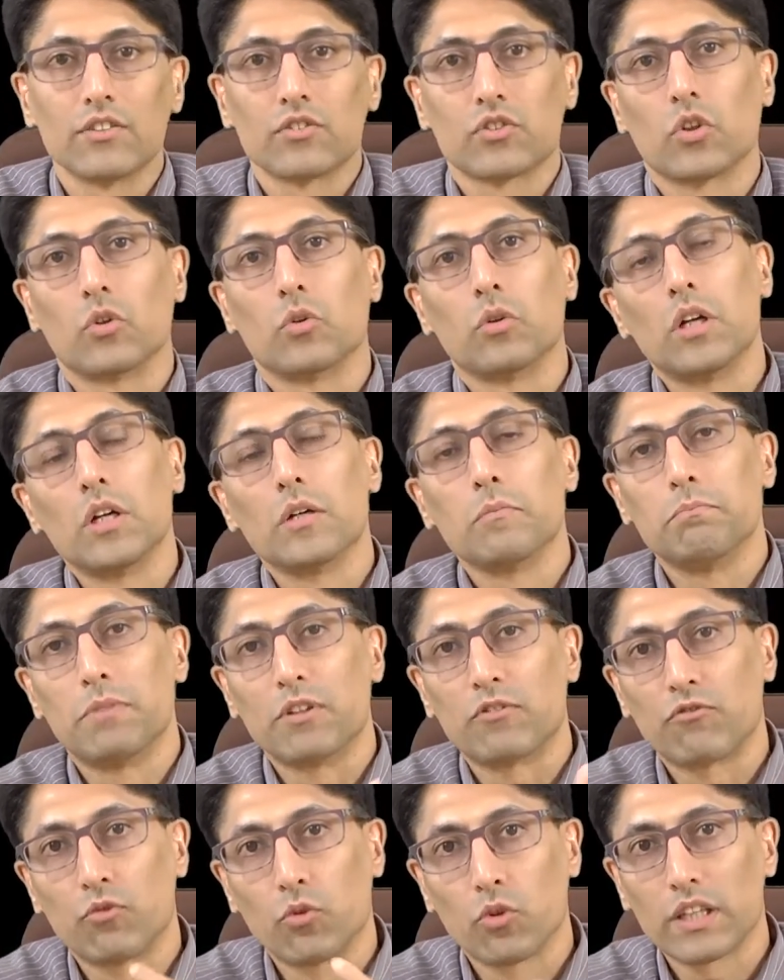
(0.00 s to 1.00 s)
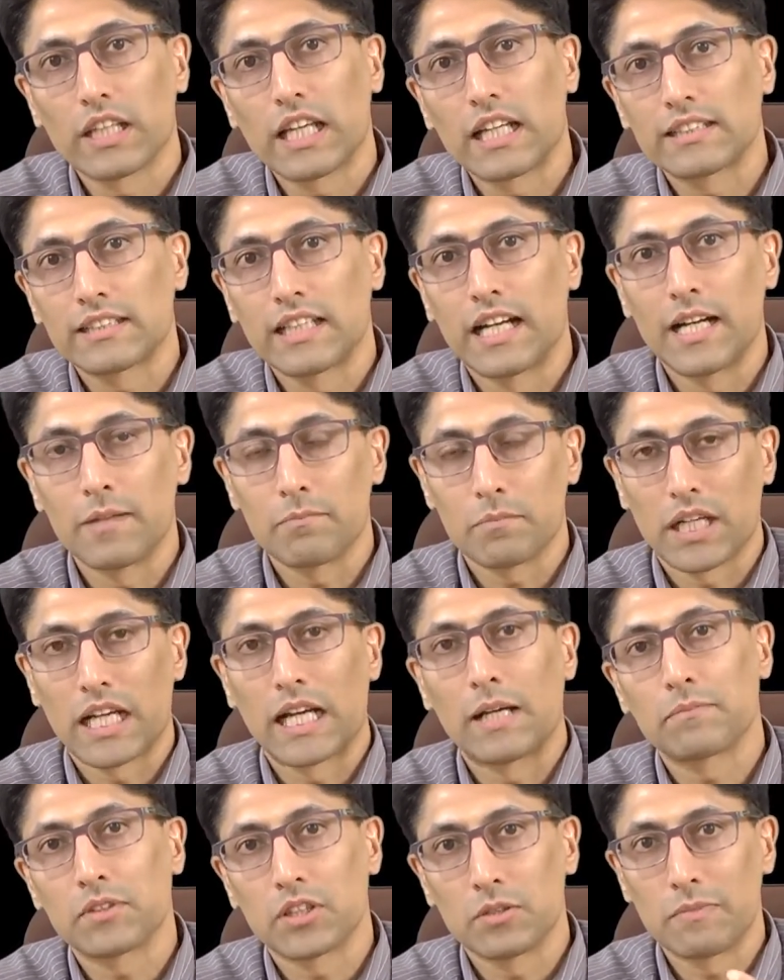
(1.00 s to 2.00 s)
So before that time,
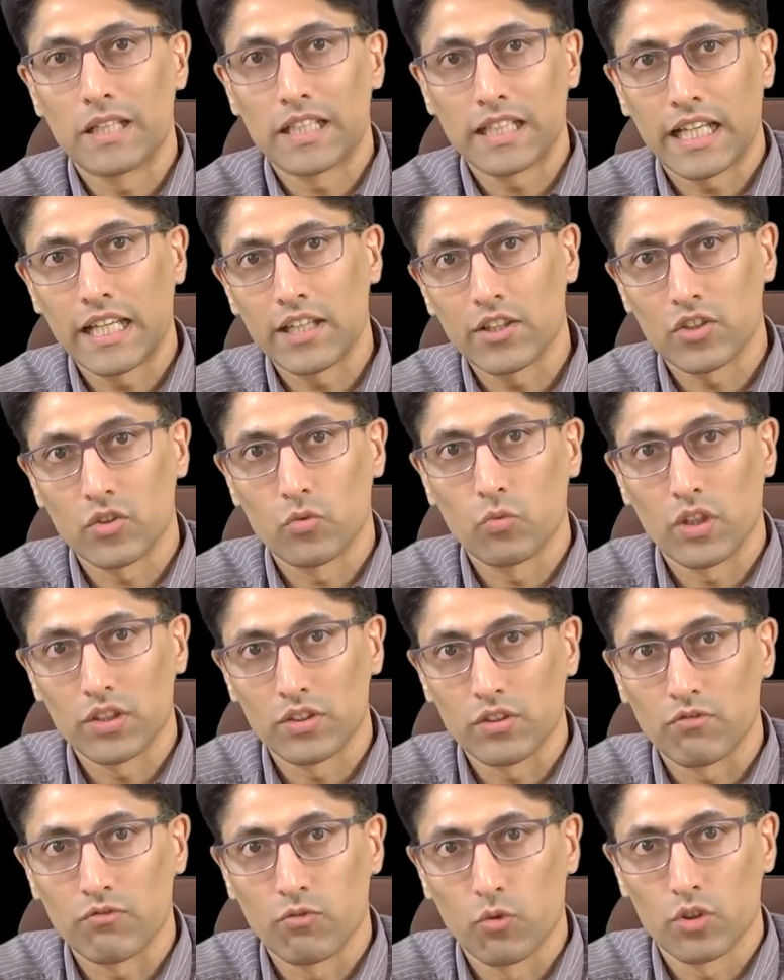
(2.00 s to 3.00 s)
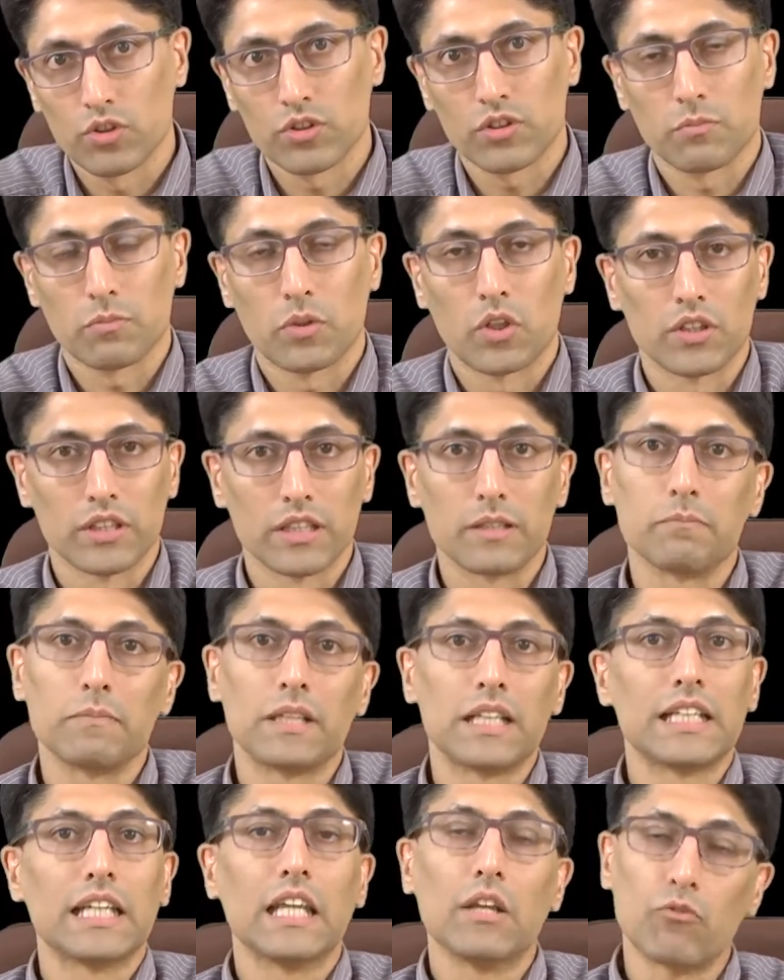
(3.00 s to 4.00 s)
perhaps the medication wasn't forced upon them.
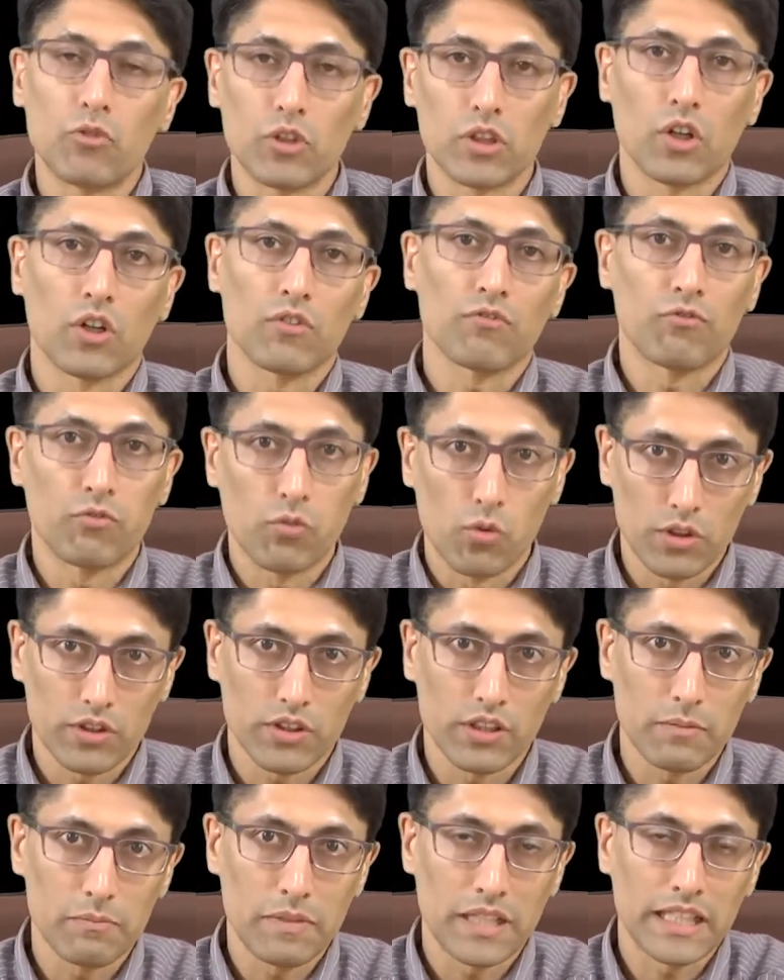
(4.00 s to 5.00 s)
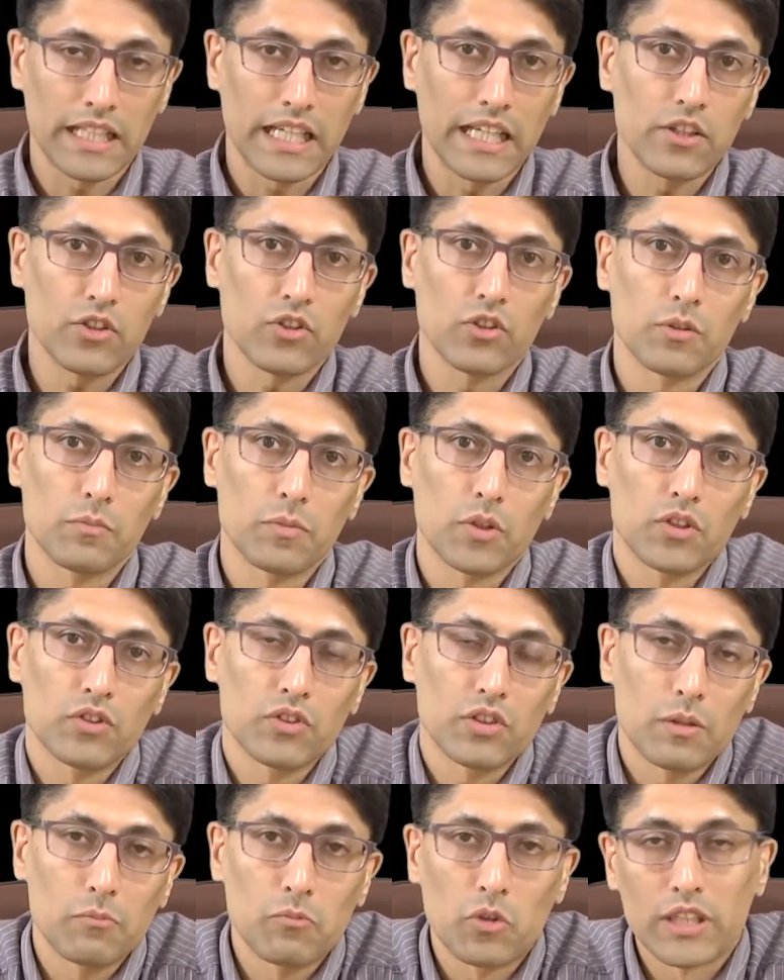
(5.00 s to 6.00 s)
If we're not forcing medication
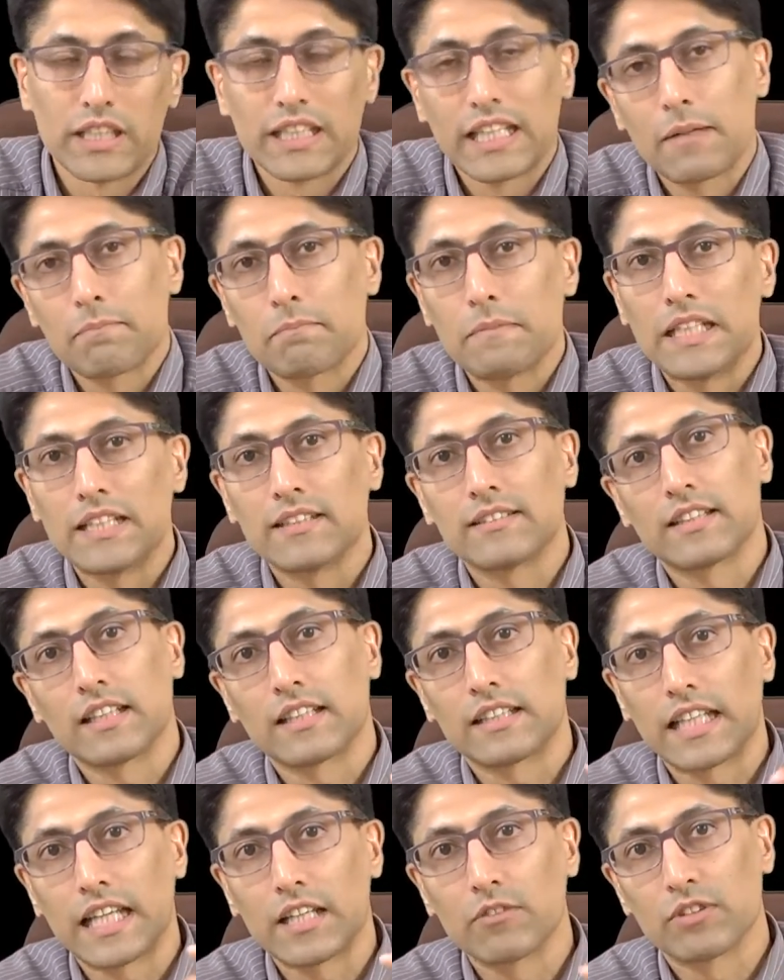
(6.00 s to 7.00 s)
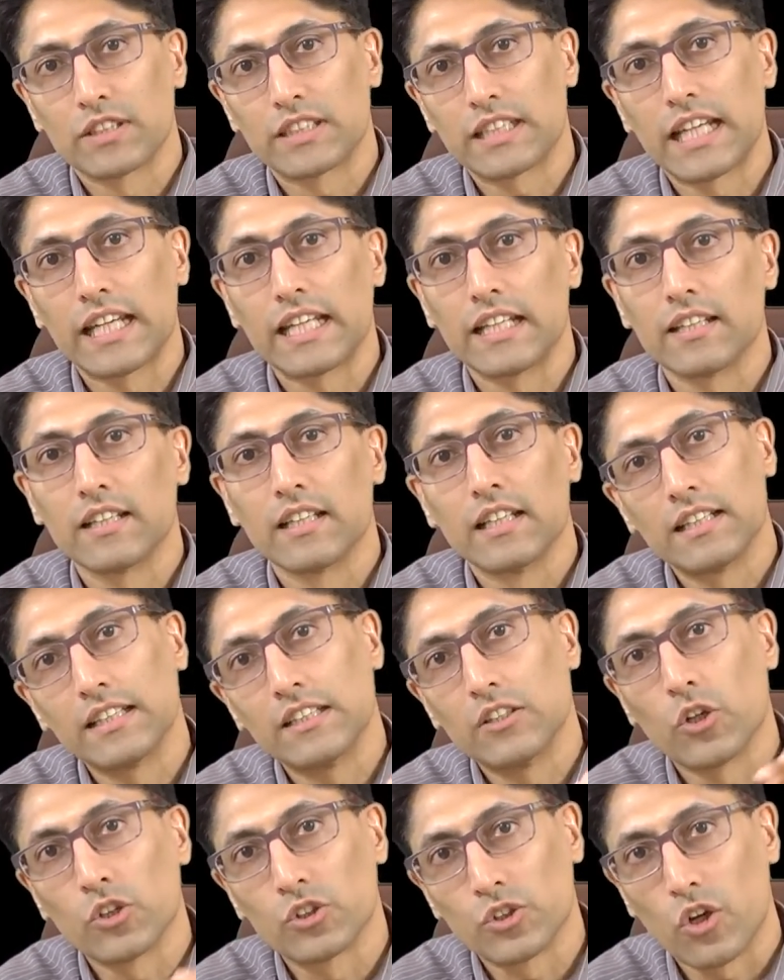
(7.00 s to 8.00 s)
upon someone, that means that they retain
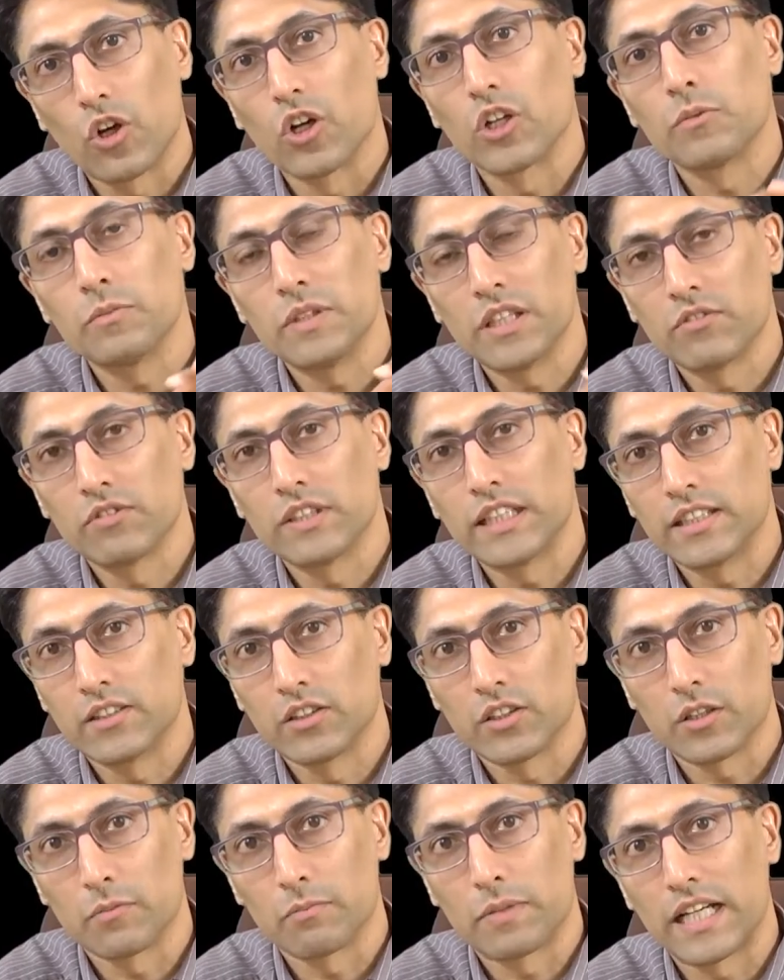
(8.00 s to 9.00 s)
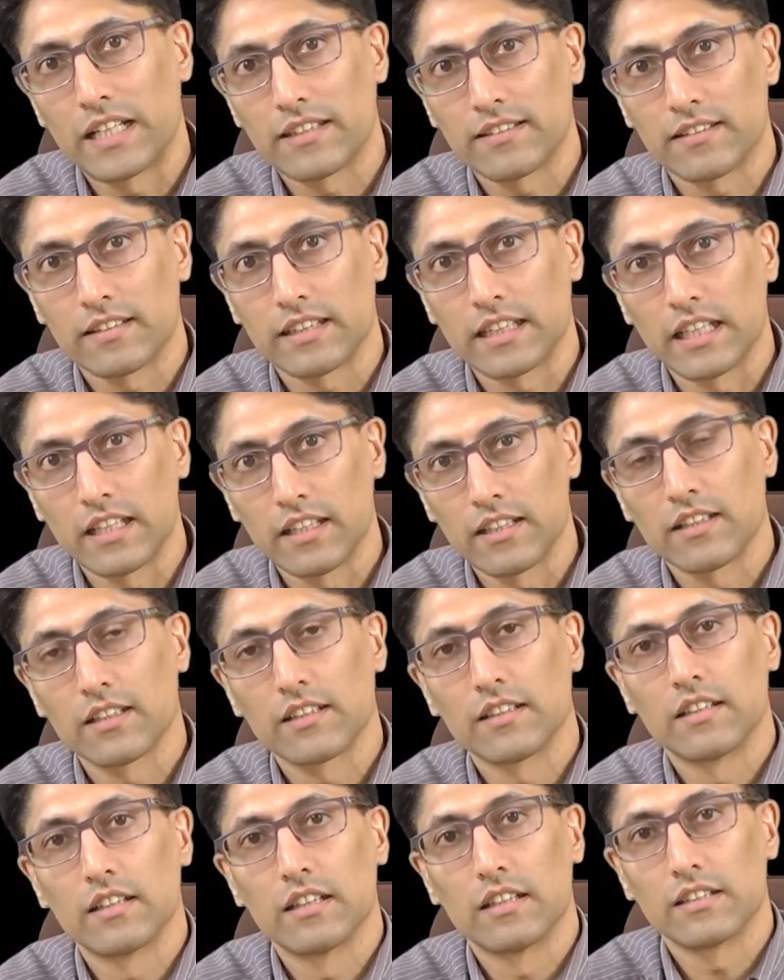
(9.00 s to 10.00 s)
the autonomy of legal capacity.
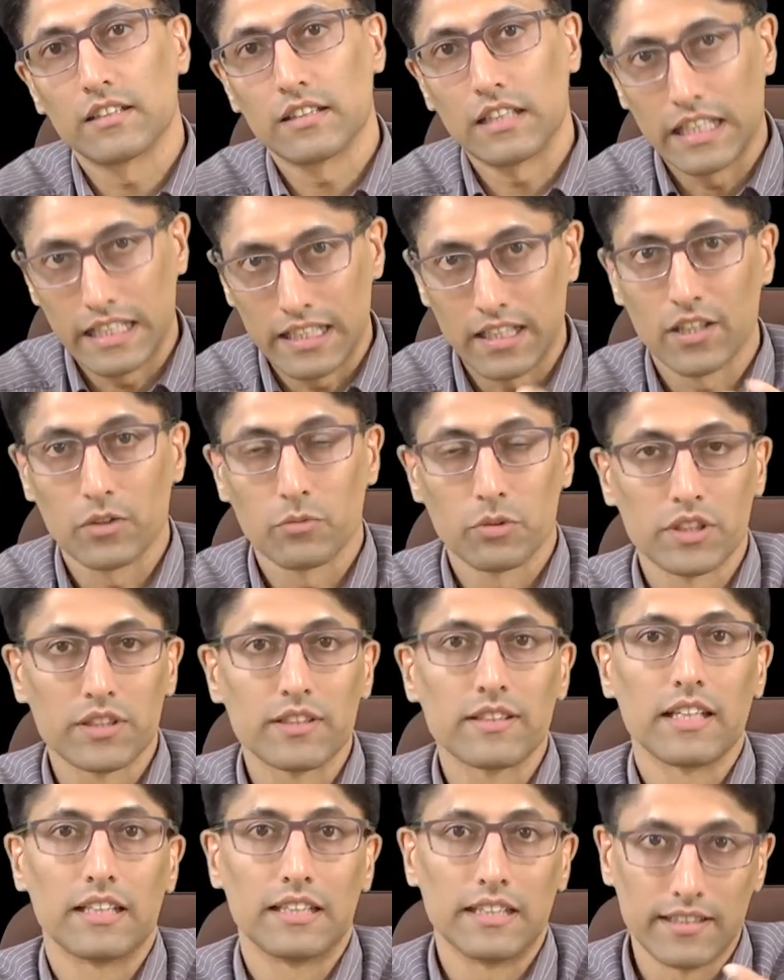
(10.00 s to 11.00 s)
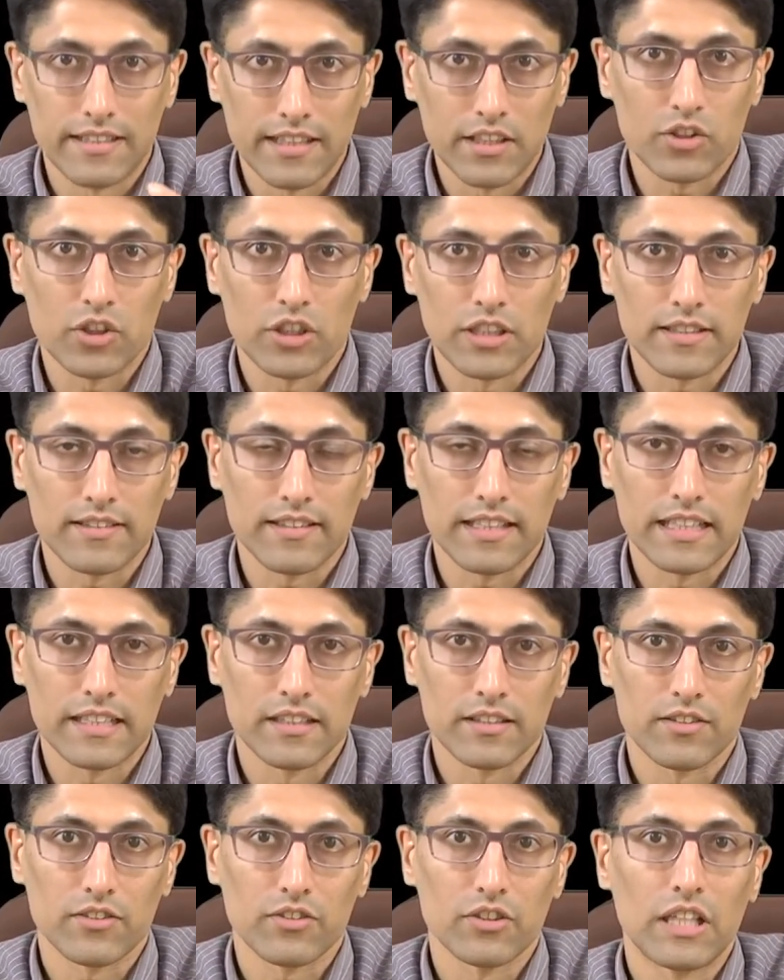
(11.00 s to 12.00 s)
In other words, the decision is
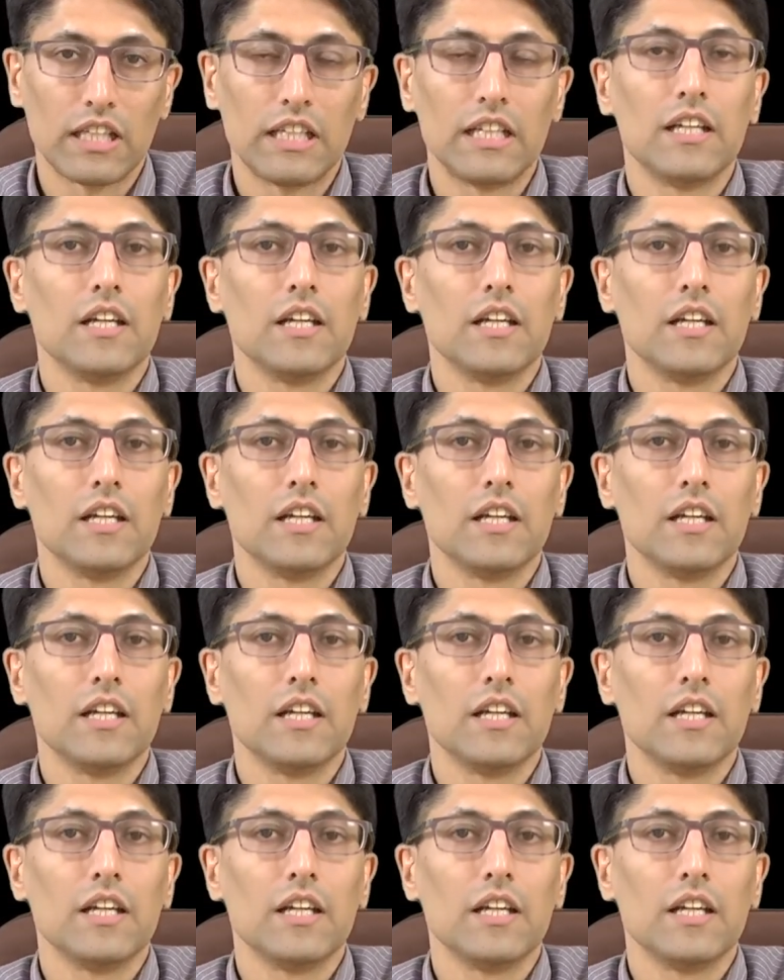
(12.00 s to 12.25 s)
theirs.